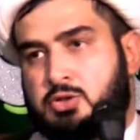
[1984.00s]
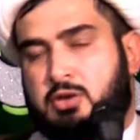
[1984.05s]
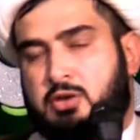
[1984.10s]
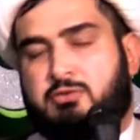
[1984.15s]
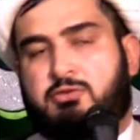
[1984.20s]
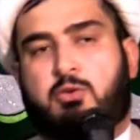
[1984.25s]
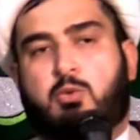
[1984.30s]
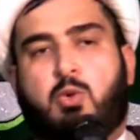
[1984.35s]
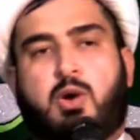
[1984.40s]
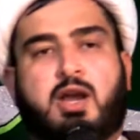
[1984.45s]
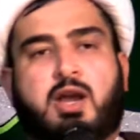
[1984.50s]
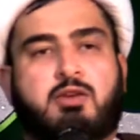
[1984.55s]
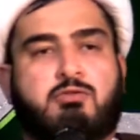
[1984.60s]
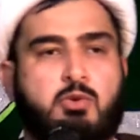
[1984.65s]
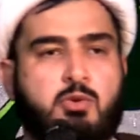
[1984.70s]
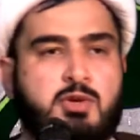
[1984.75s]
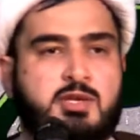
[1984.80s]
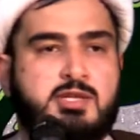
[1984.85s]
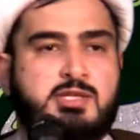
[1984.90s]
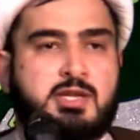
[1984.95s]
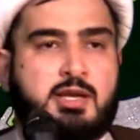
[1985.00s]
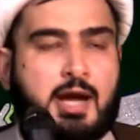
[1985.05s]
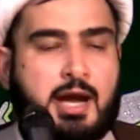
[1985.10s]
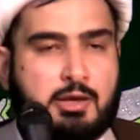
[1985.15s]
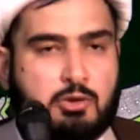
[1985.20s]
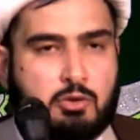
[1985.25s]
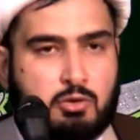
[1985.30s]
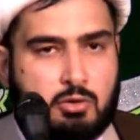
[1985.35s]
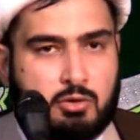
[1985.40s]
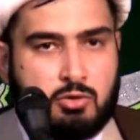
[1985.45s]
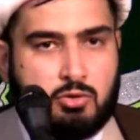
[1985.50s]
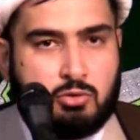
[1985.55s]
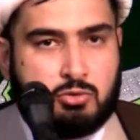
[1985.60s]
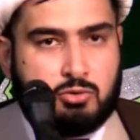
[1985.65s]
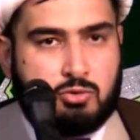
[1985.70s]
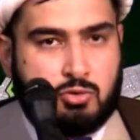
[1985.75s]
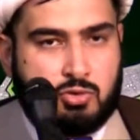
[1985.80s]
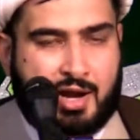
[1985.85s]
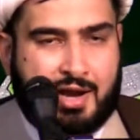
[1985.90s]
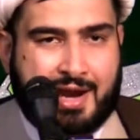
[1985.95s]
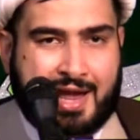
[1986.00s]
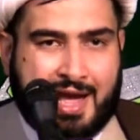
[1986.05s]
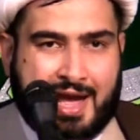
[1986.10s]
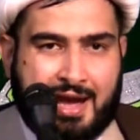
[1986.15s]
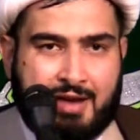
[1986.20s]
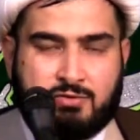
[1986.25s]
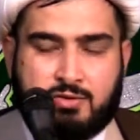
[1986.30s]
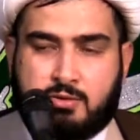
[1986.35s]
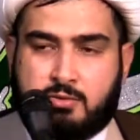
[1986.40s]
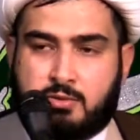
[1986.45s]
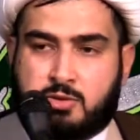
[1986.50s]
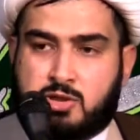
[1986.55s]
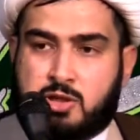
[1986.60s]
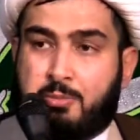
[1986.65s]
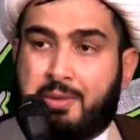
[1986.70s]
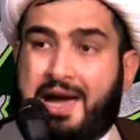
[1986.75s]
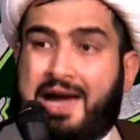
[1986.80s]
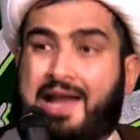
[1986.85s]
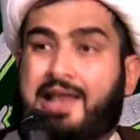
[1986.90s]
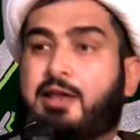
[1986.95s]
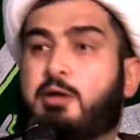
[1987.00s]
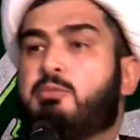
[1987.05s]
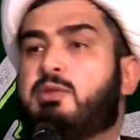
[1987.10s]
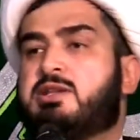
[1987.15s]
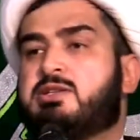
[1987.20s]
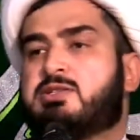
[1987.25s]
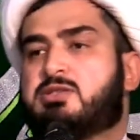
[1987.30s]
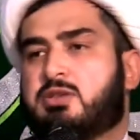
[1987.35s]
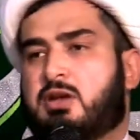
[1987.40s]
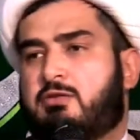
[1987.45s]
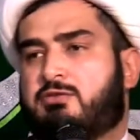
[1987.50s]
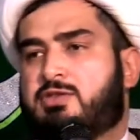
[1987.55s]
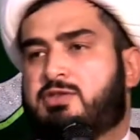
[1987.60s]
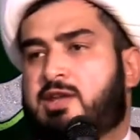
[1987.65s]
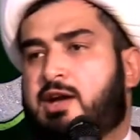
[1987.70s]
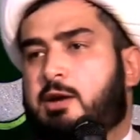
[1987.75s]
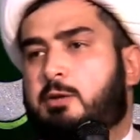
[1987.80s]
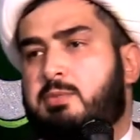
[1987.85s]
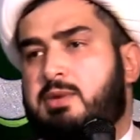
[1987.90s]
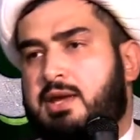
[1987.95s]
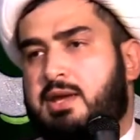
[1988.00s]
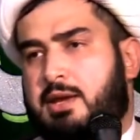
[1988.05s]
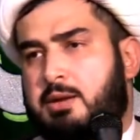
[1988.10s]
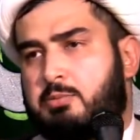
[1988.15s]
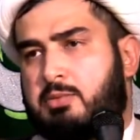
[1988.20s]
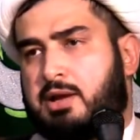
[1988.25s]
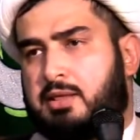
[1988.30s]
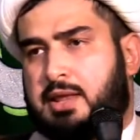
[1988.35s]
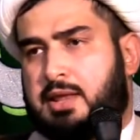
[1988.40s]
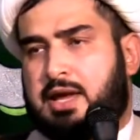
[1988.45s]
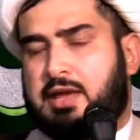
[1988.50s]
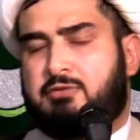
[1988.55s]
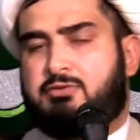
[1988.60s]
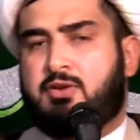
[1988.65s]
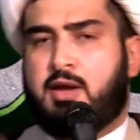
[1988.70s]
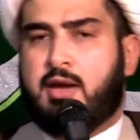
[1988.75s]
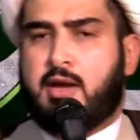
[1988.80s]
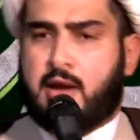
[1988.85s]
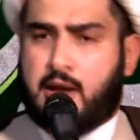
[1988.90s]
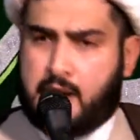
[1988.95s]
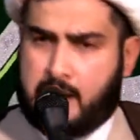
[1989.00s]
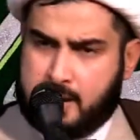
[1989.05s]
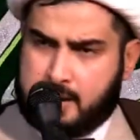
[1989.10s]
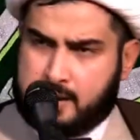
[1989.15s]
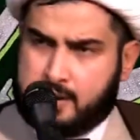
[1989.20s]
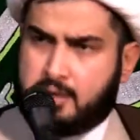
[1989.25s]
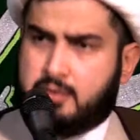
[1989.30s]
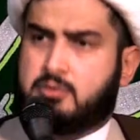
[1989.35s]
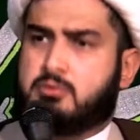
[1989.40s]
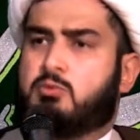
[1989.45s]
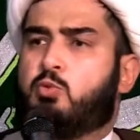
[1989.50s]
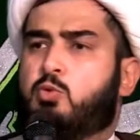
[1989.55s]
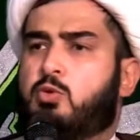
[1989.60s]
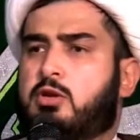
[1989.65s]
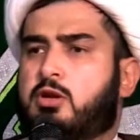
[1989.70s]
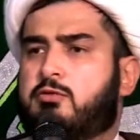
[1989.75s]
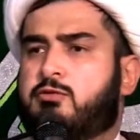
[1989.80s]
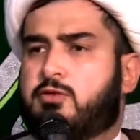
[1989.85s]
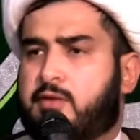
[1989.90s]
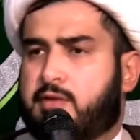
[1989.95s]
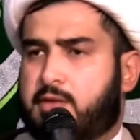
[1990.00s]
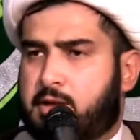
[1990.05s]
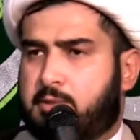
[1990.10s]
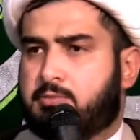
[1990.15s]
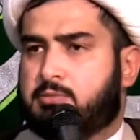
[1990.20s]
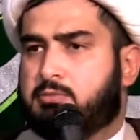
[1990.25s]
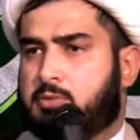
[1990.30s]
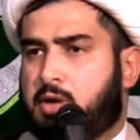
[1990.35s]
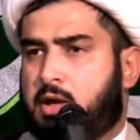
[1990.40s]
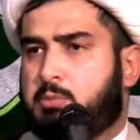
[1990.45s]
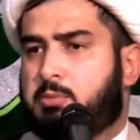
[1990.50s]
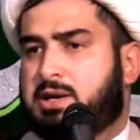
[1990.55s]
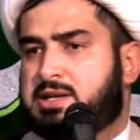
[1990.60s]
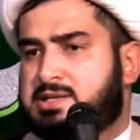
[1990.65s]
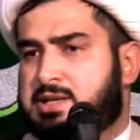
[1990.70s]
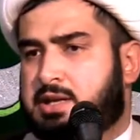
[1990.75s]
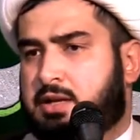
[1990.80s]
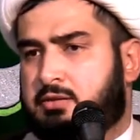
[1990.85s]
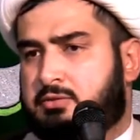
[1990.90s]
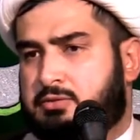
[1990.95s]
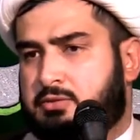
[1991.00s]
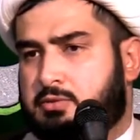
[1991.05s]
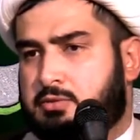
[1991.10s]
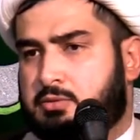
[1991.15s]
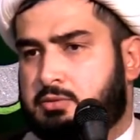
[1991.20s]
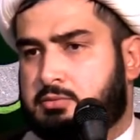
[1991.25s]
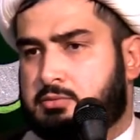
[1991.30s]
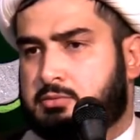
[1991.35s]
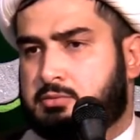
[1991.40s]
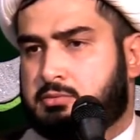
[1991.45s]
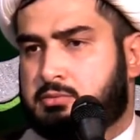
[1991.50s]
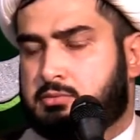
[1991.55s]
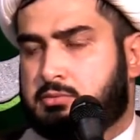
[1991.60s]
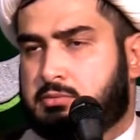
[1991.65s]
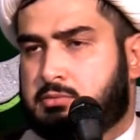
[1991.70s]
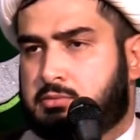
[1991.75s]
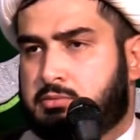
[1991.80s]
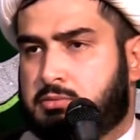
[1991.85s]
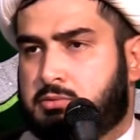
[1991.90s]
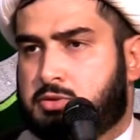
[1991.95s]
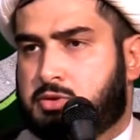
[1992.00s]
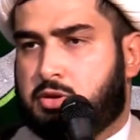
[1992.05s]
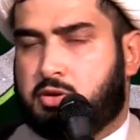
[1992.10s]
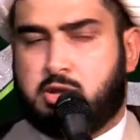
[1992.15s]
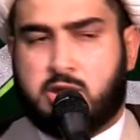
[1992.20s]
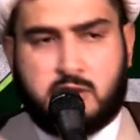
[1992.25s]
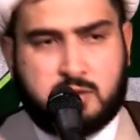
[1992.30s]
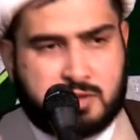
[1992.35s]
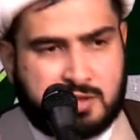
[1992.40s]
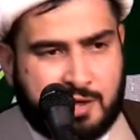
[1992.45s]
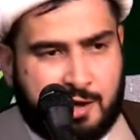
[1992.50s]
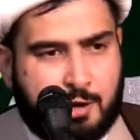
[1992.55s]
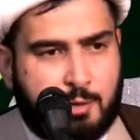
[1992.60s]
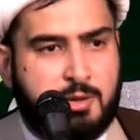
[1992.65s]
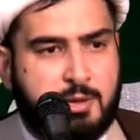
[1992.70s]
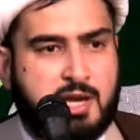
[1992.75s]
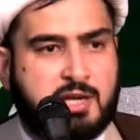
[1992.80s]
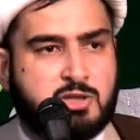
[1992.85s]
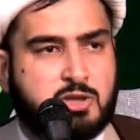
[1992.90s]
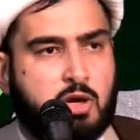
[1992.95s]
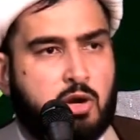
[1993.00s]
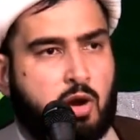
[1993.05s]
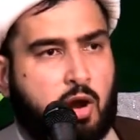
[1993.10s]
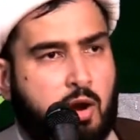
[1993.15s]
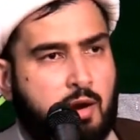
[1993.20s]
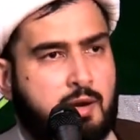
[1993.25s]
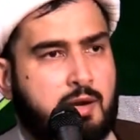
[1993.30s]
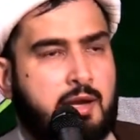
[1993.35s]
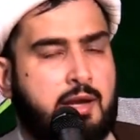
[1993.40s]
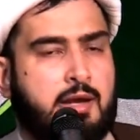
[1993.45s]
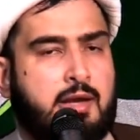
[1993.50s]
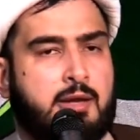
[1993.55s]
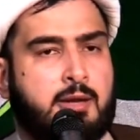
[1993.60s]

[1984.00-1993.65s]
for whatever reason I do not have some elements of tarbiyah in my life, I can look for them on myself. So tarbiyah is not only